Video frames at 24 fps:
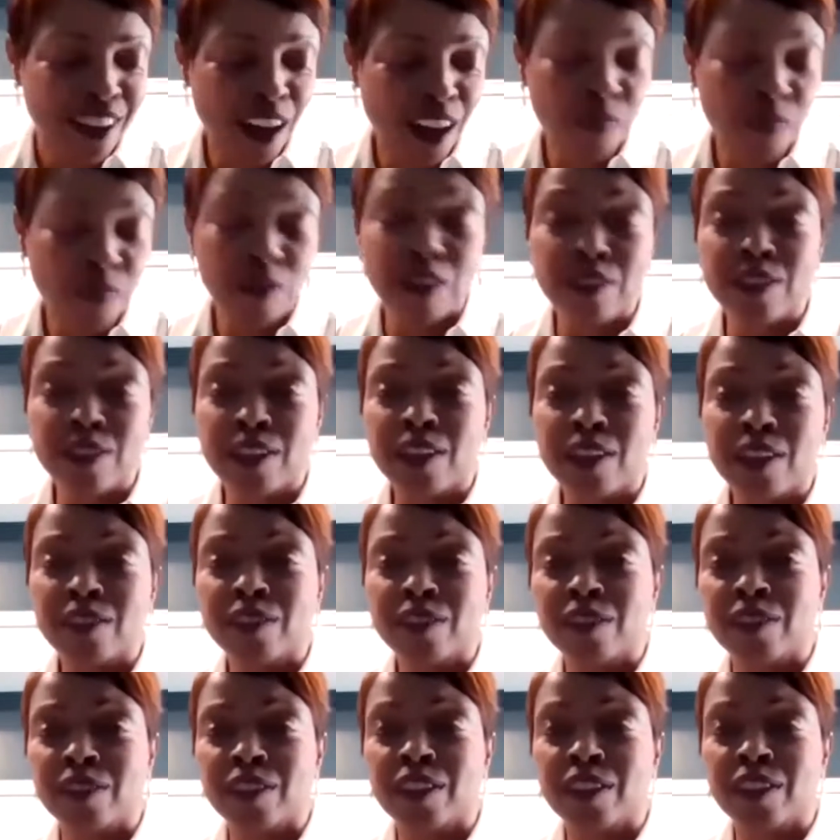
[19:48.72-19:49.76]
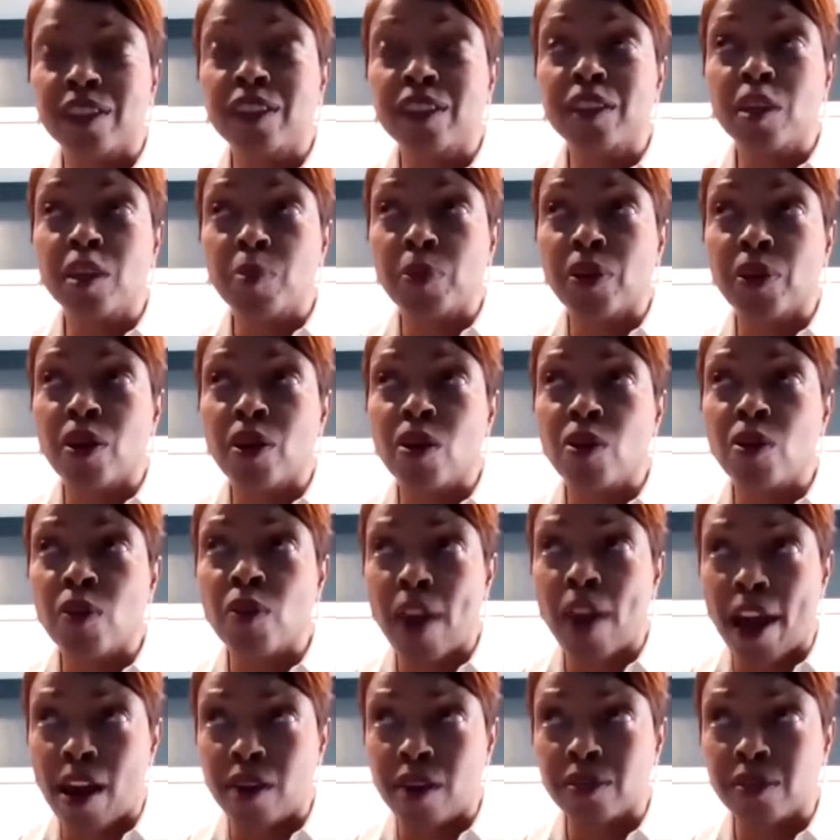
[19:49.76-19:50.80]
I'm going to say, look, clean up your
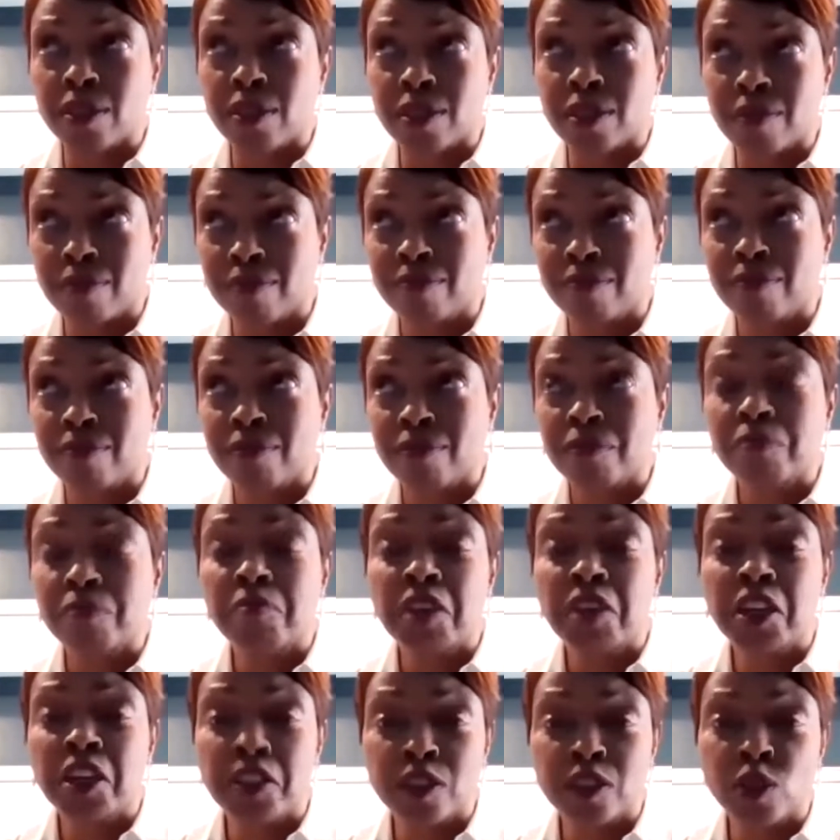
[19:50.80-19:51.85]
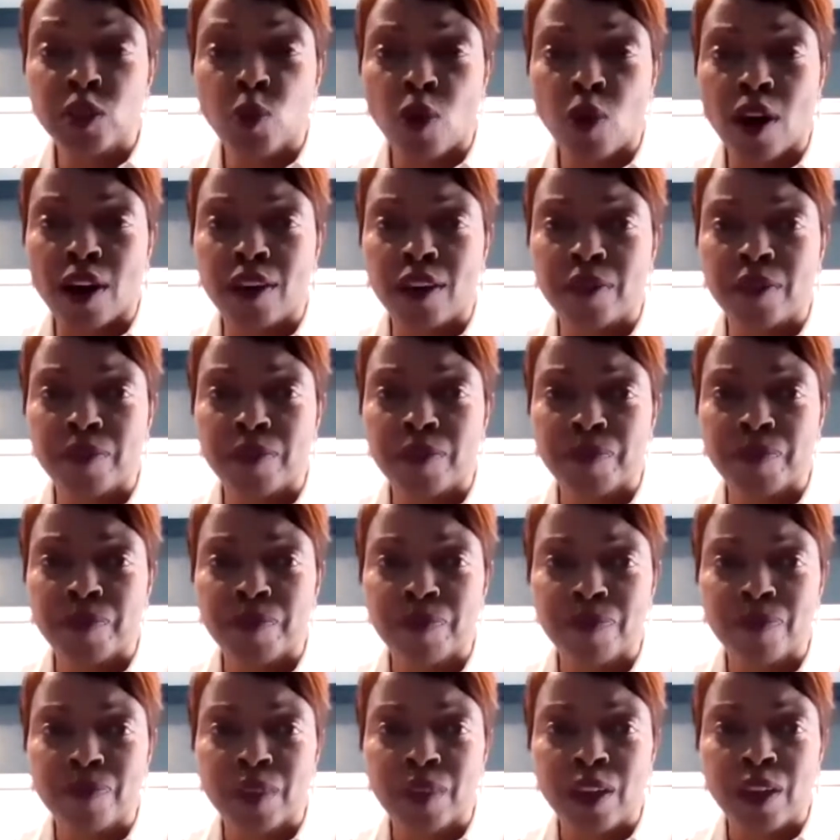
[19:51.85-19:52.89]
own house. Here's why.
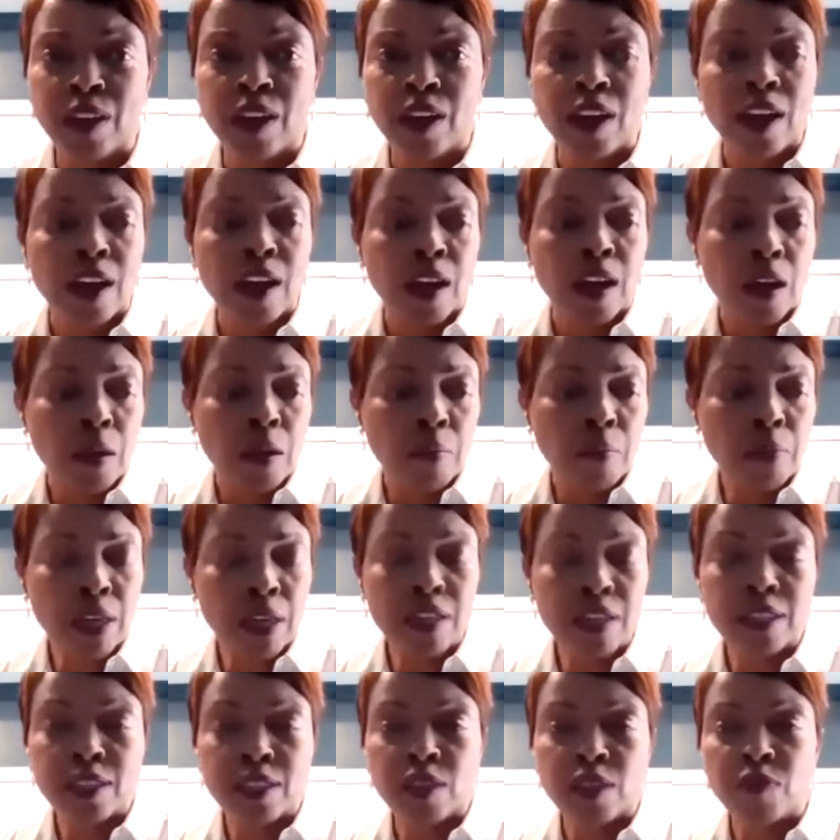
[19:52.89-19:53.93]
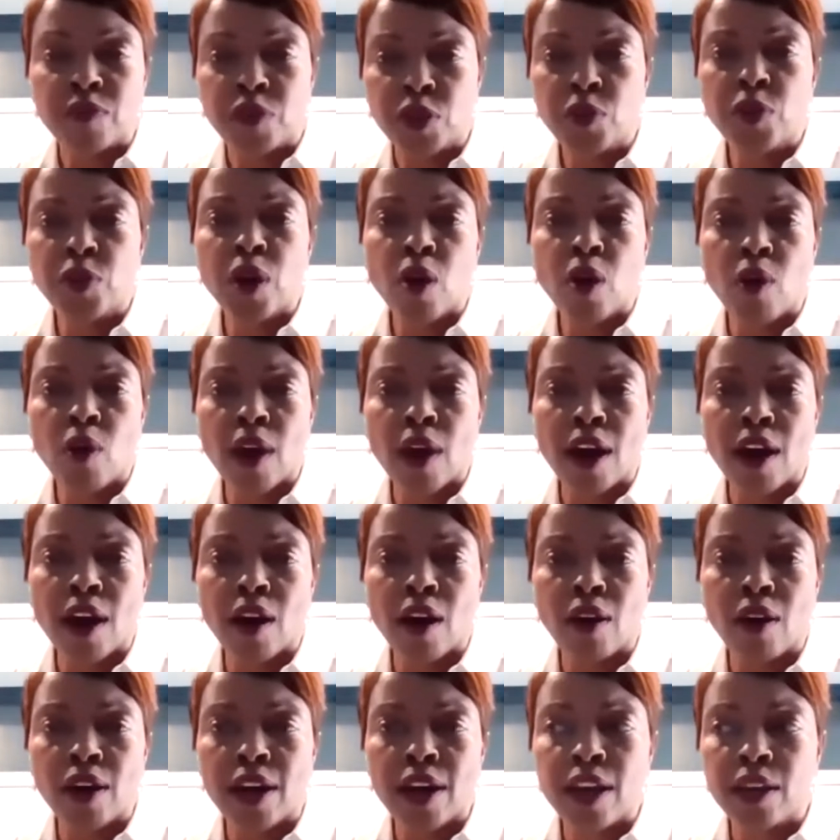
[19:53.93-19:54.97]
Because if you go
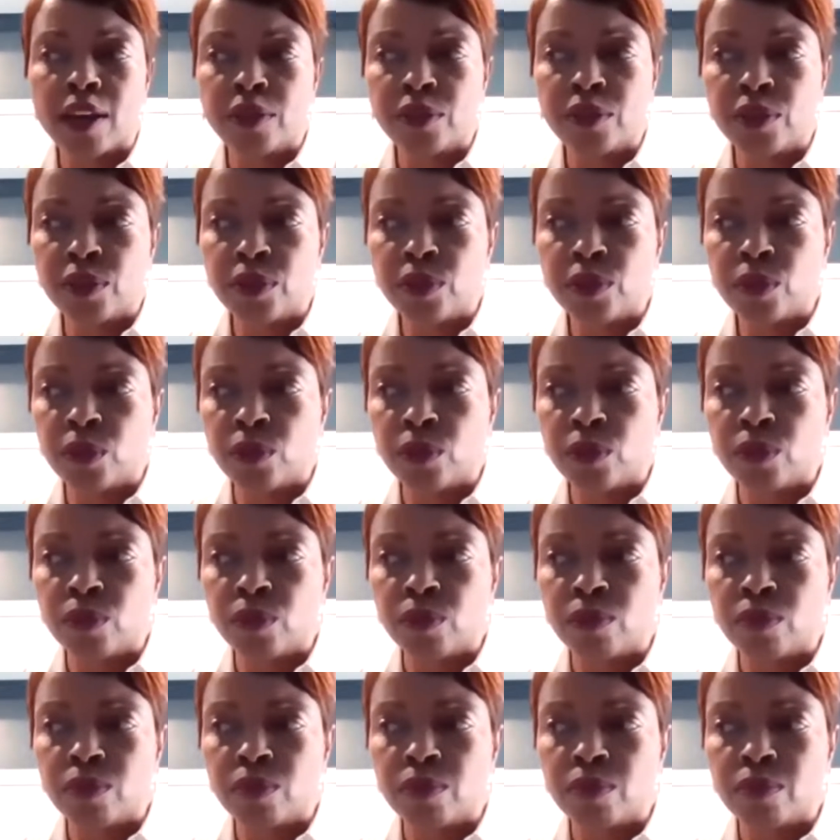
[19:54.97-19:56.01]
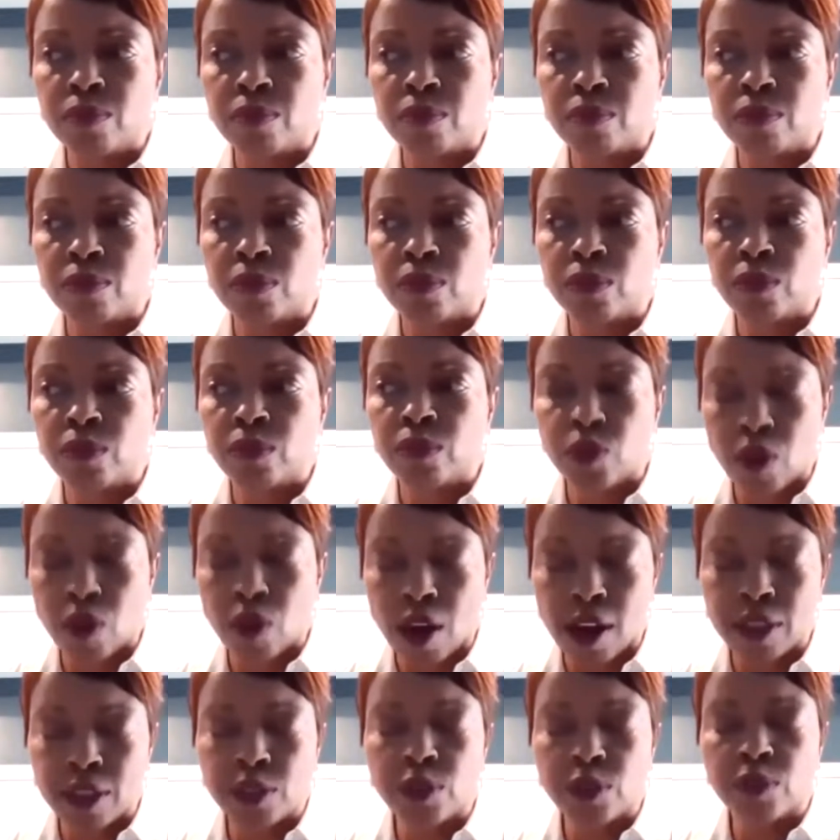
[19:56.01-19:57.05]
out and you
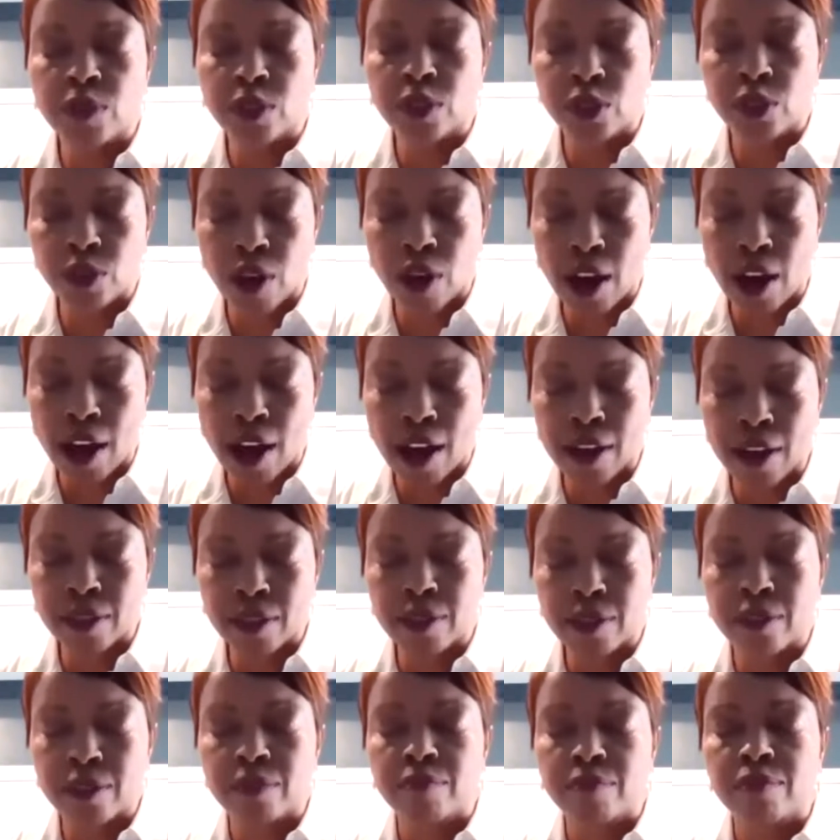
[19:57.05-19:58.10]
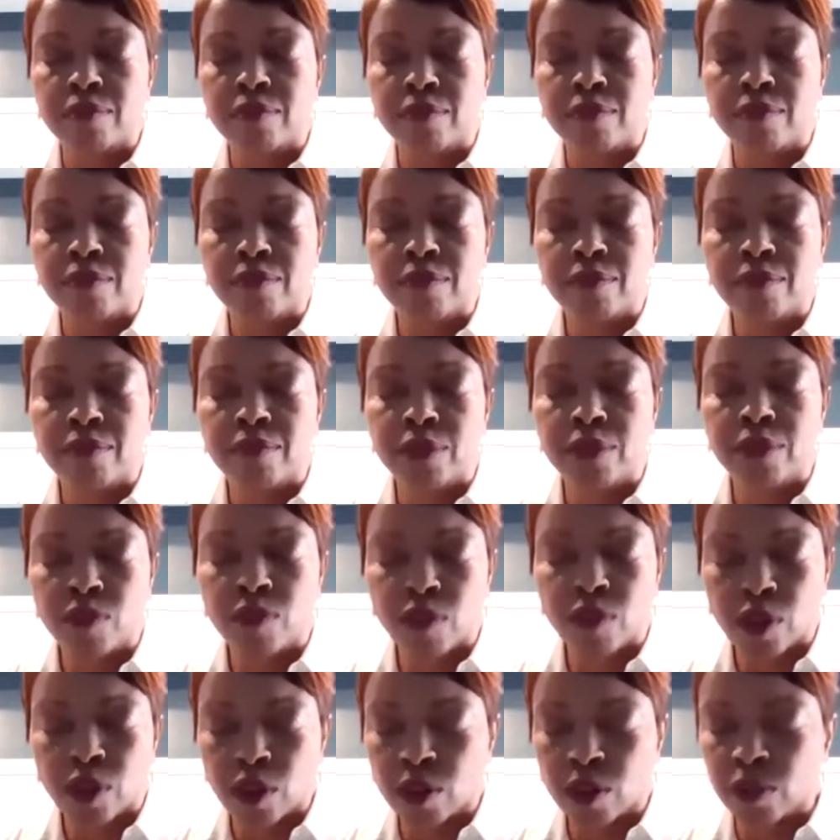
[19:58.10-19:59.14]
try to attract
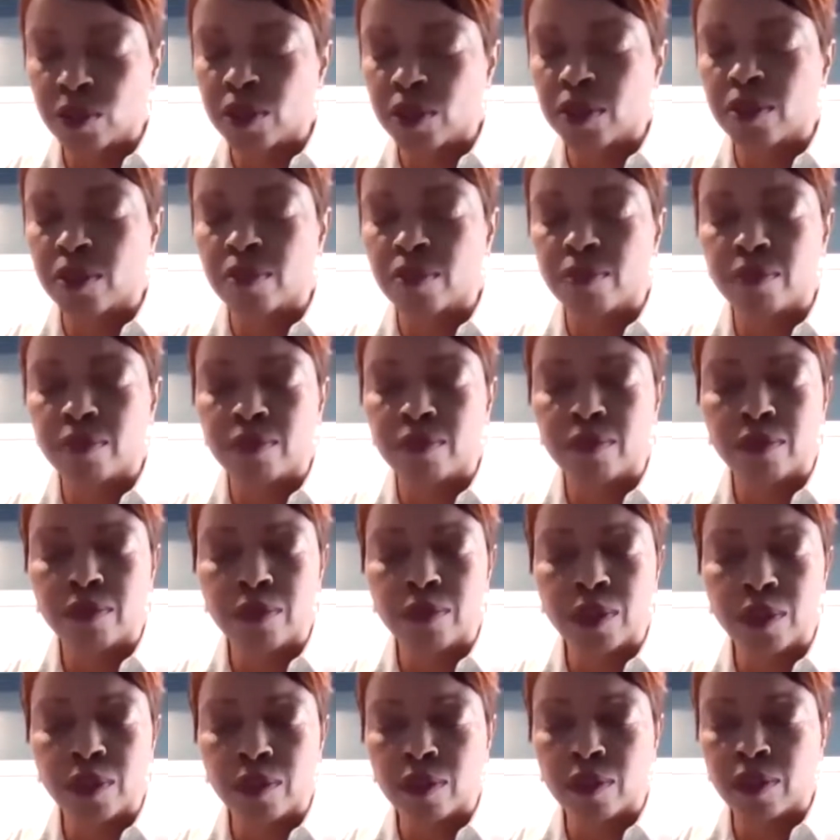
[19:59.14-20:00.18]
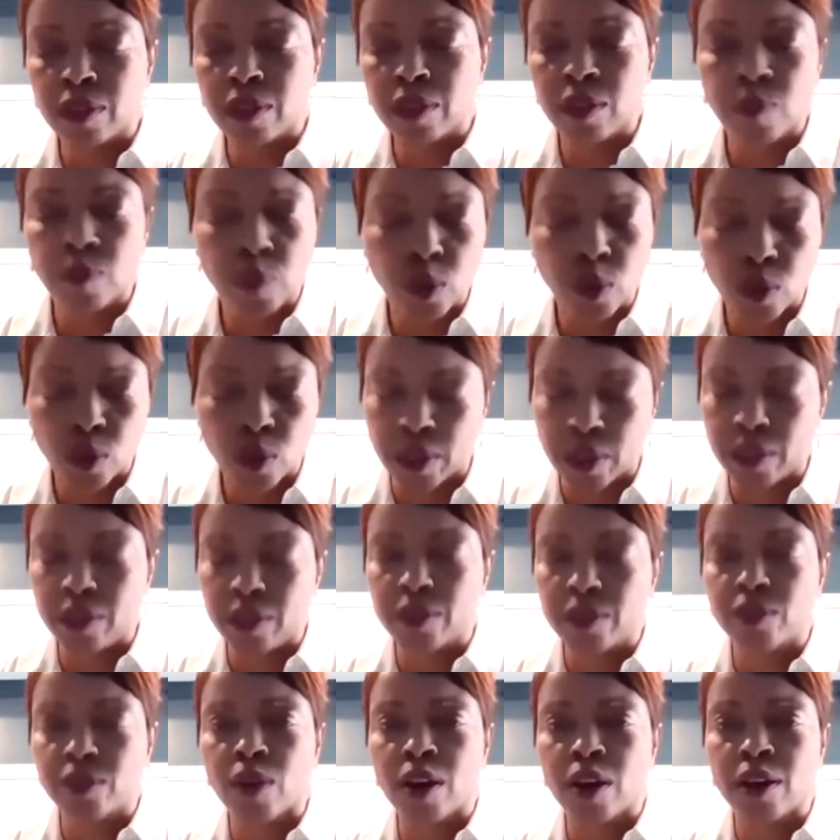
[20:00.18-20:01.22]
diverse
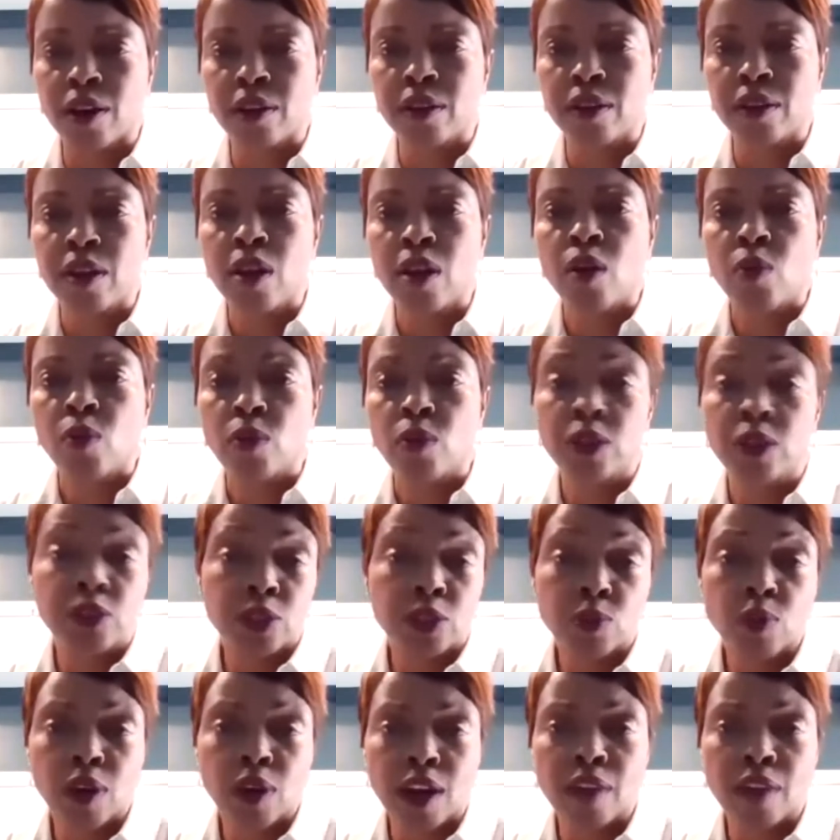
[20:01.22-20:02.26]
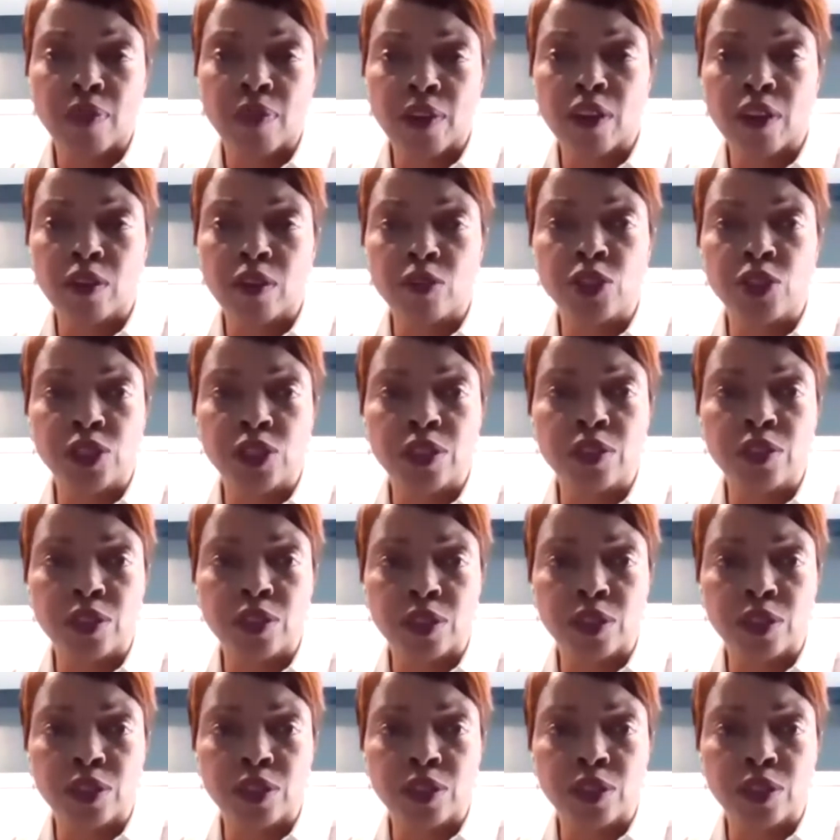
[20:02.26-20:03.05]
employees, right? which is what I think you should